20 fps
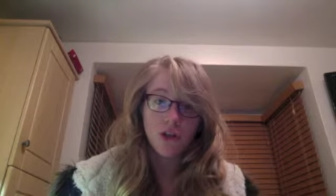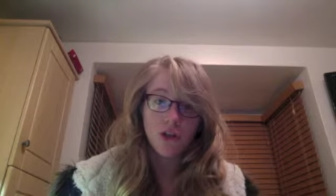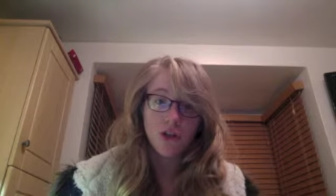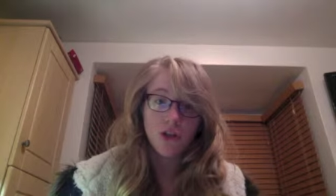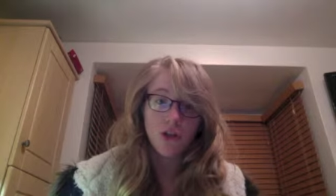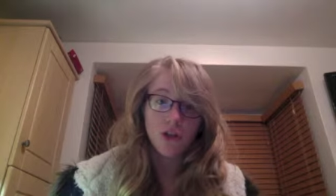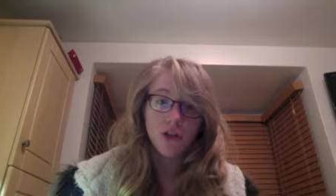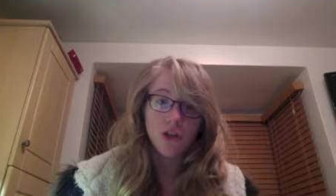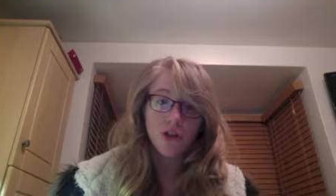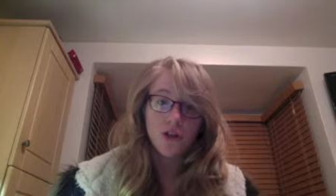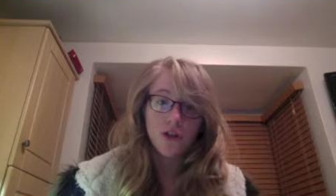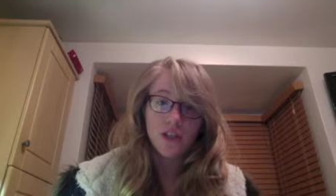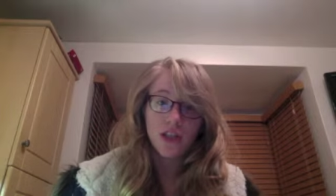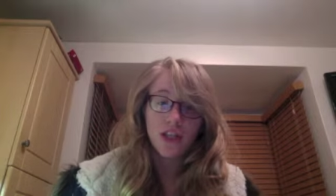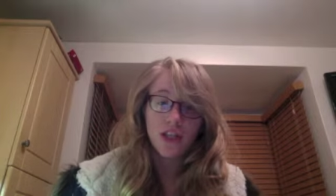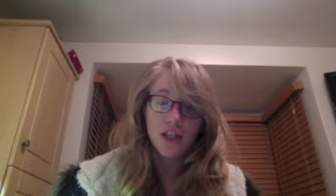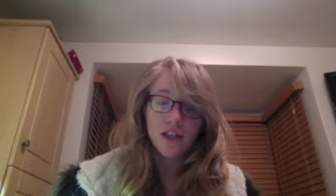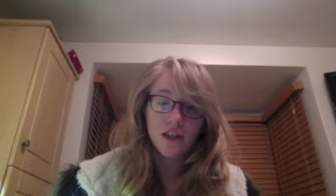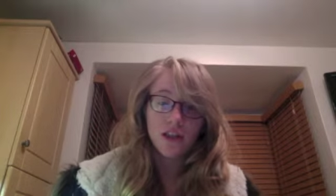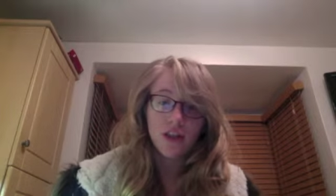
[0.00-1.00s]

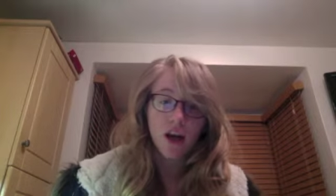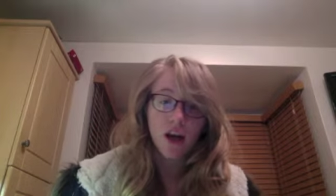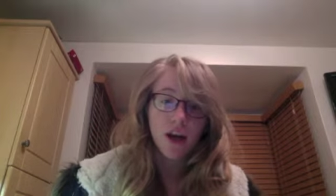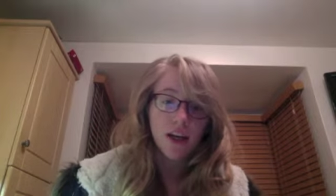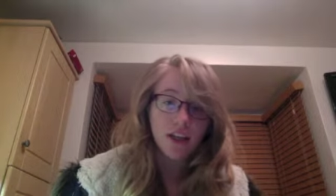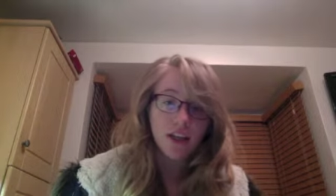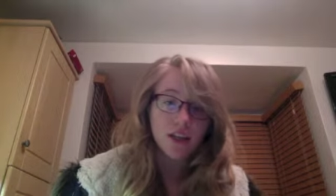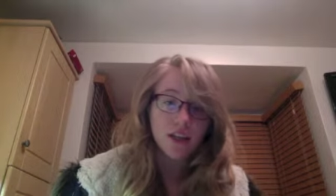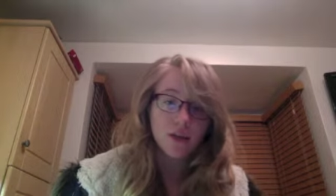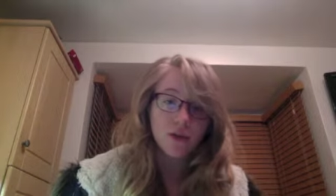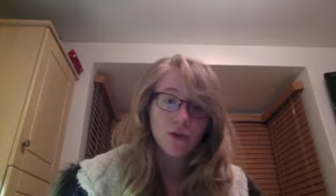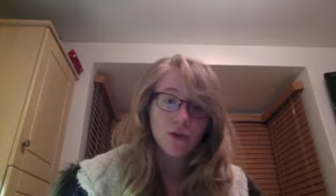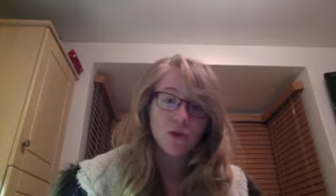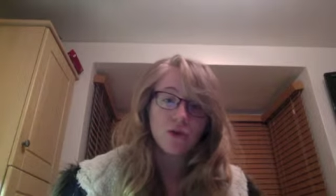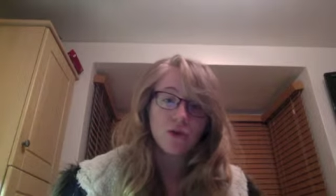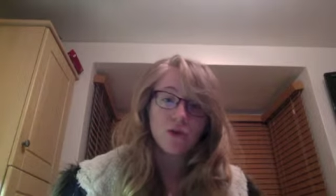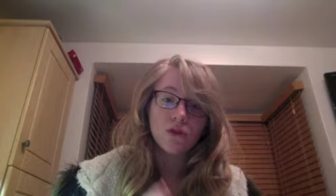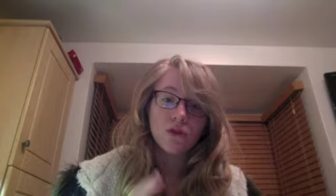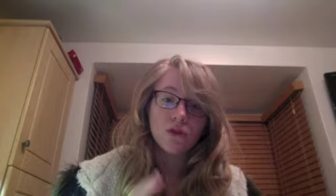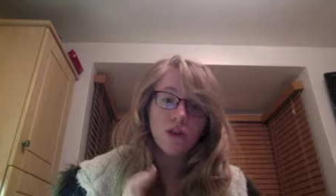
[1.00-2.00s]
using
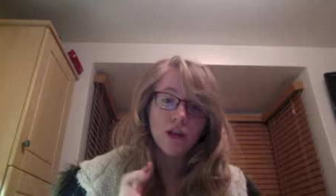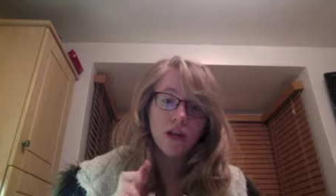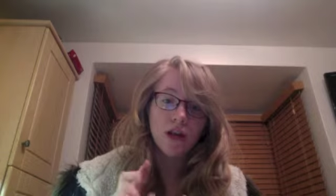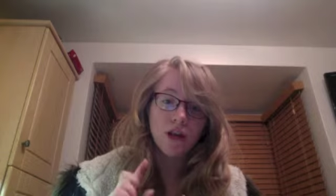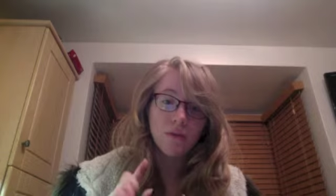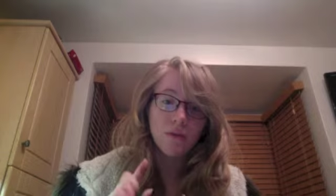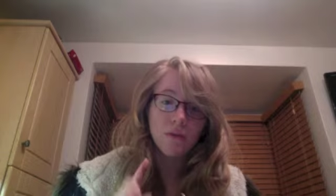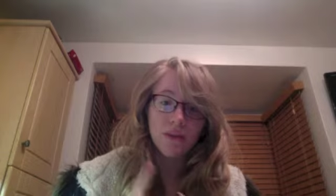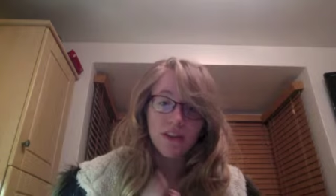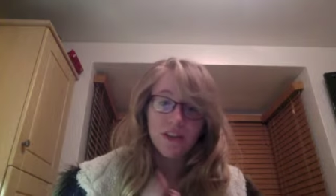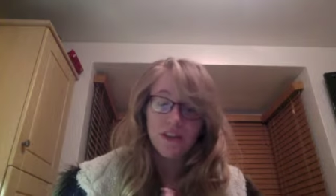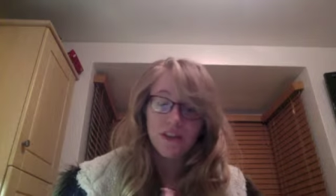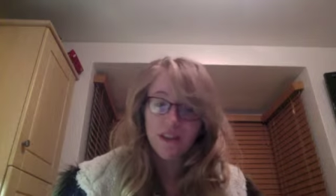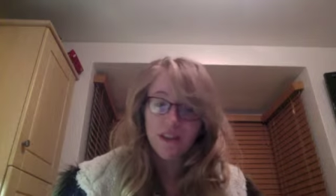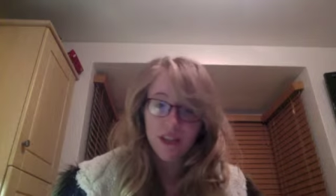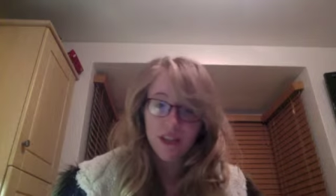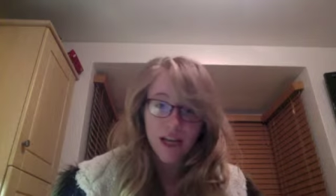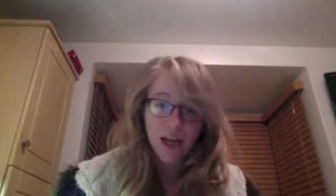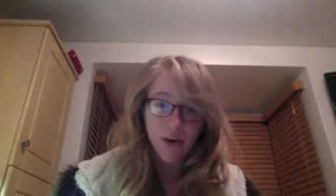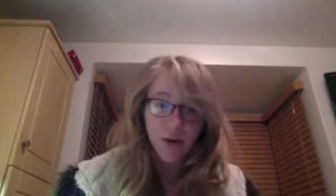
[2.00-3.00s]
titles, the
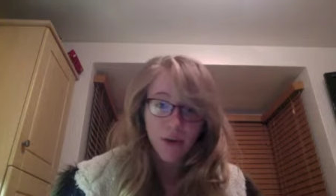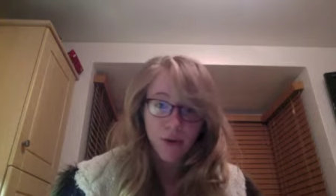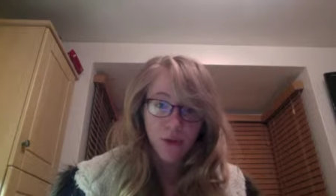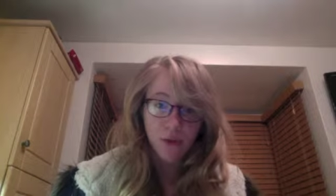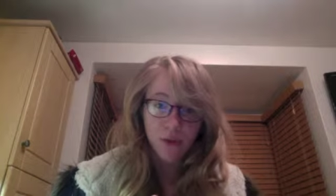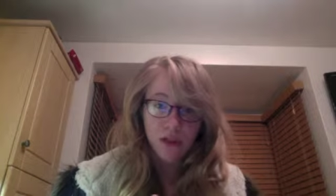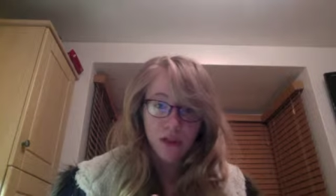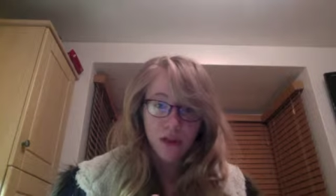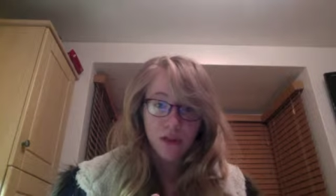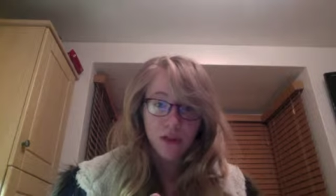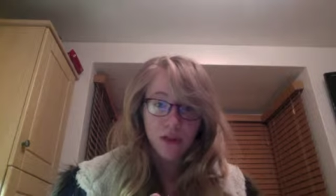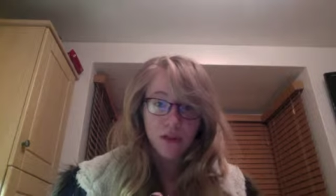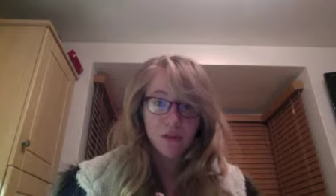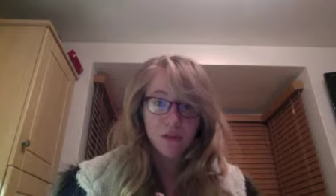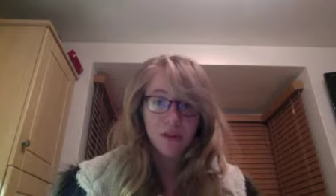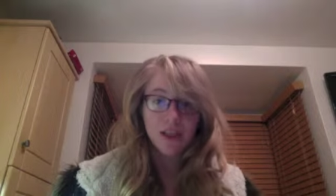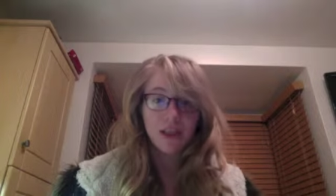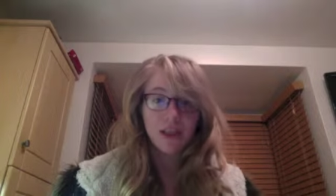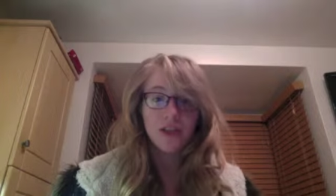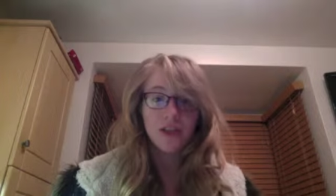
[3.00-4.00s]
sound that was going to be
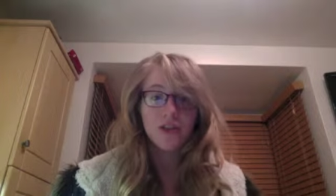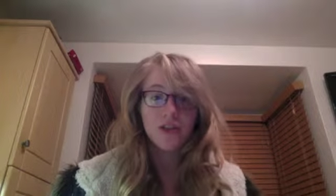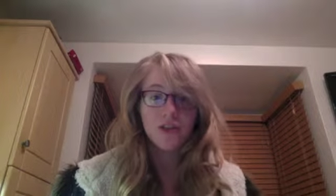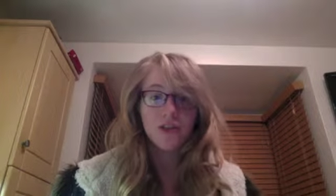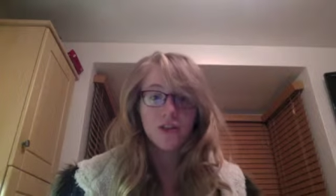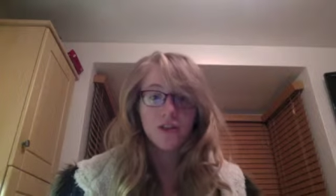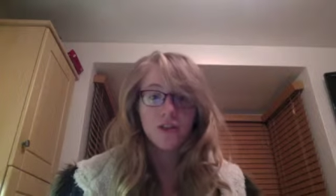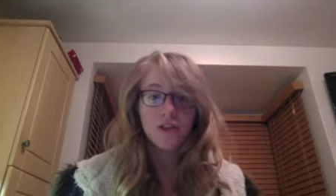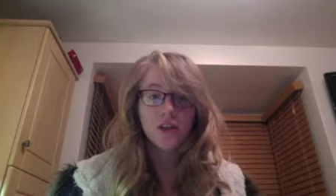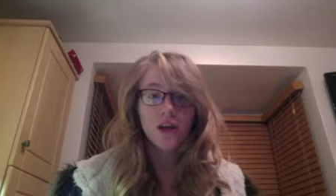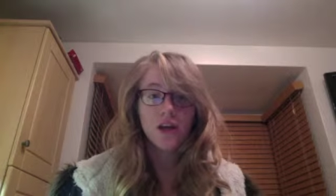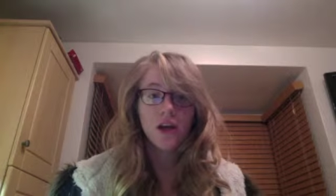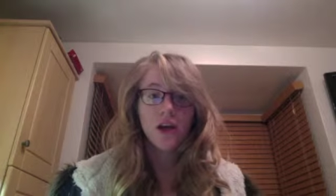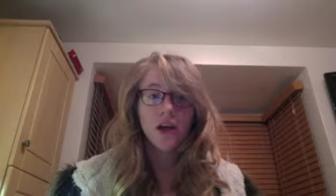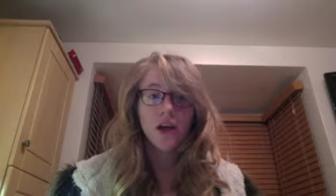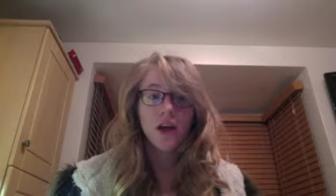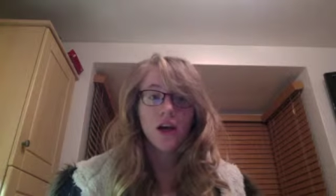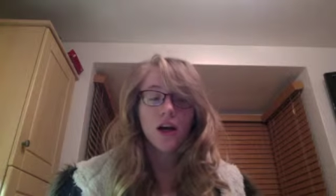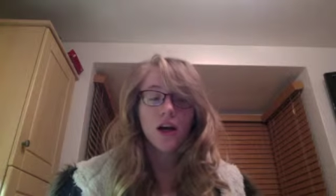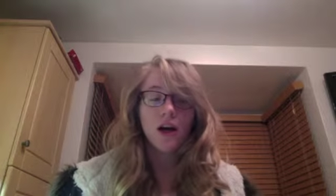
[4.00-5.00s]
used,
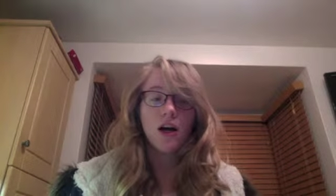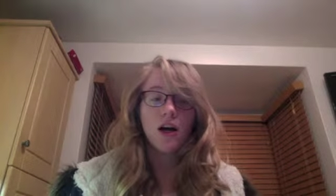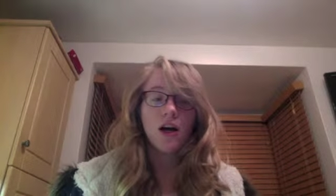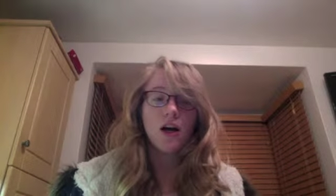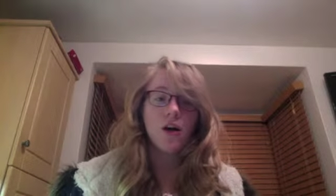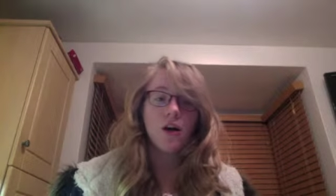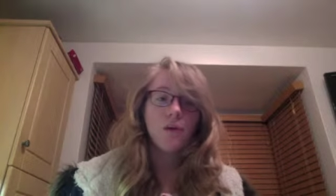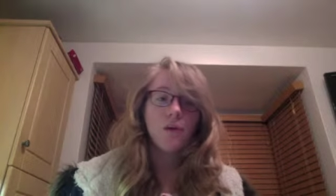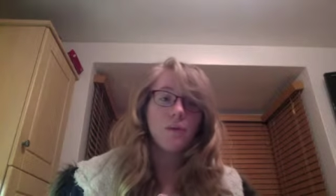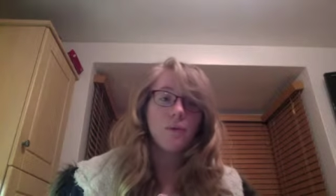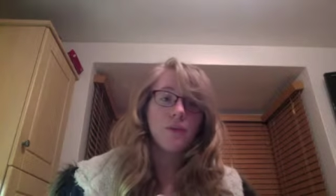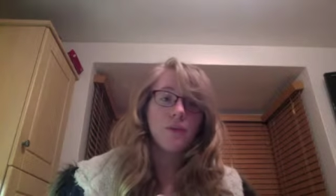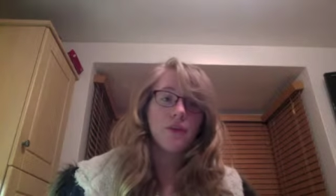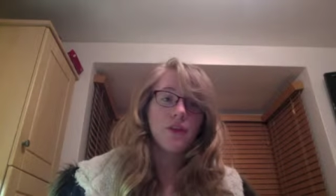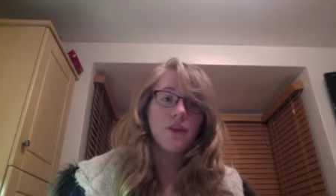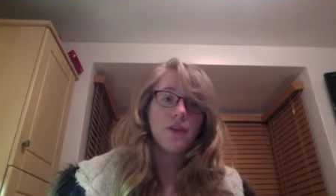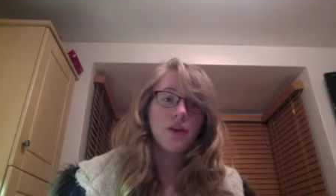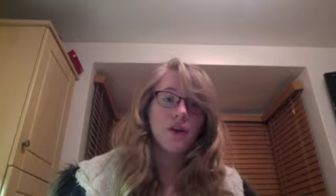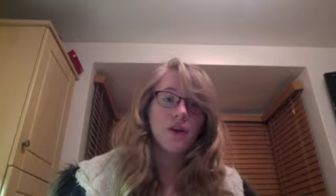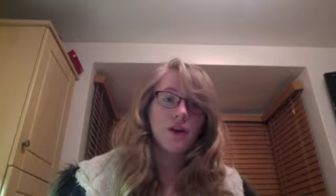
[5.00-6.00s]

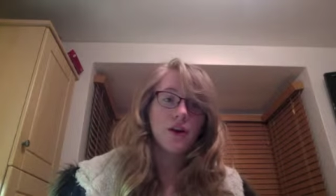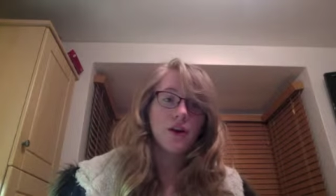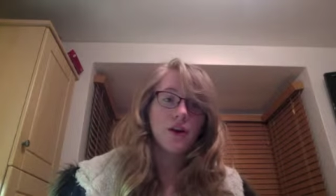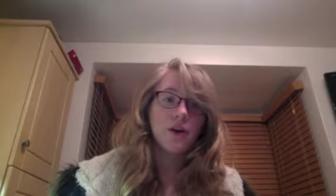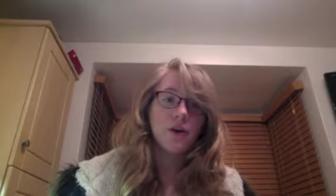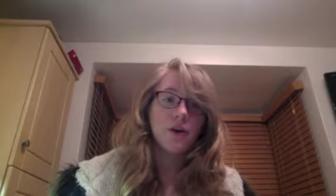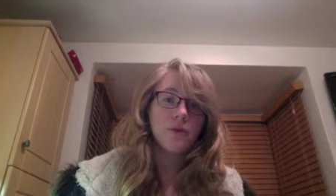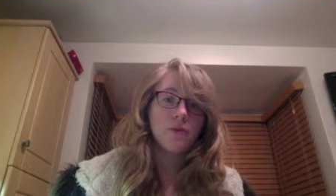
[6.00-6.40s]
the